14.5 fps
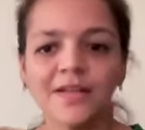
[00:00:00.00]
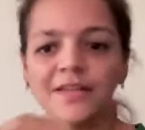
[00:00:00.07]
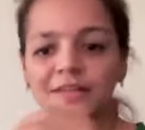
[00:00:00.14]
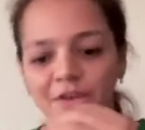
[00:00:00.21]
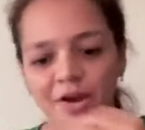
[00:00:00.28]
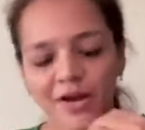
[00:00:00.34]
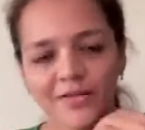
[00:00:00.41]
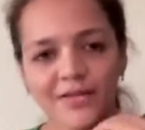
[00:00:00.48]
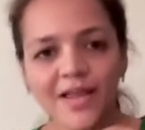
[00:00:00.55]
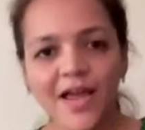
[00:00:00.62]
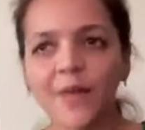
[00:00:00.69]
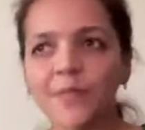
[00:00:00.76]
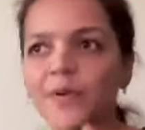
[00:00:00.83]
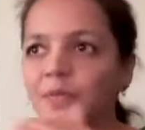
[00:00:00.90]
They are the
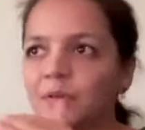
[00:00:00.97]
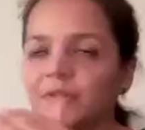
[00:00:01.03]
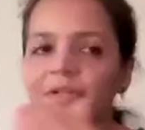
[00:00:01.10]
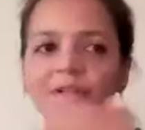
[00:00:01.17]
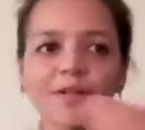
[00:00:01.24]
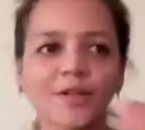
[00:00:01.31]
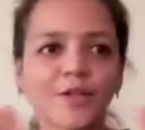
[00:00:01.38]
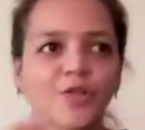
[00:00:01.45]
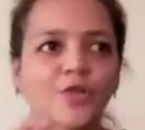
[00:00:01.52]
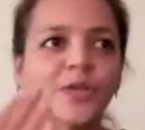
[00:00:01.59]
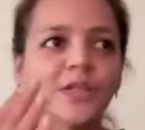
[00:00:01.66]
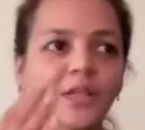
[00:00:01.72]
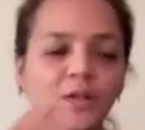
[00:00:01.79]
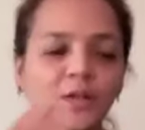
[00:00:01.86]
habit, but they turn to
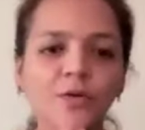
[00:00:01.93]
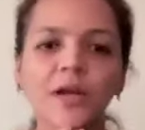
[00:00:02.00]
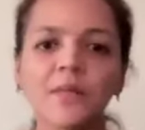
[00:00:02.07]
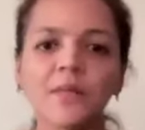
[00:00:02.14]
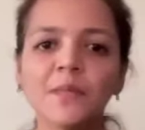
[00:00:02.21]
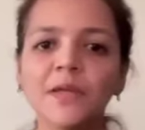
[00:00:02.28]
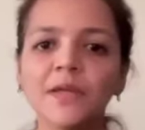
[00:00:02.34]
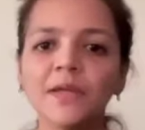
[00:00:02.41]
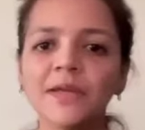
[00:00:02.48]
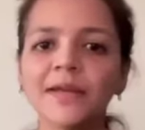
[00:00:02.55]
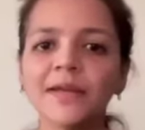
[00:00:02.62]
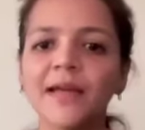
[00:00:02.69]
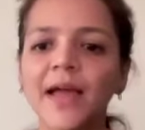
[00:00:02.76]
me, they look at me,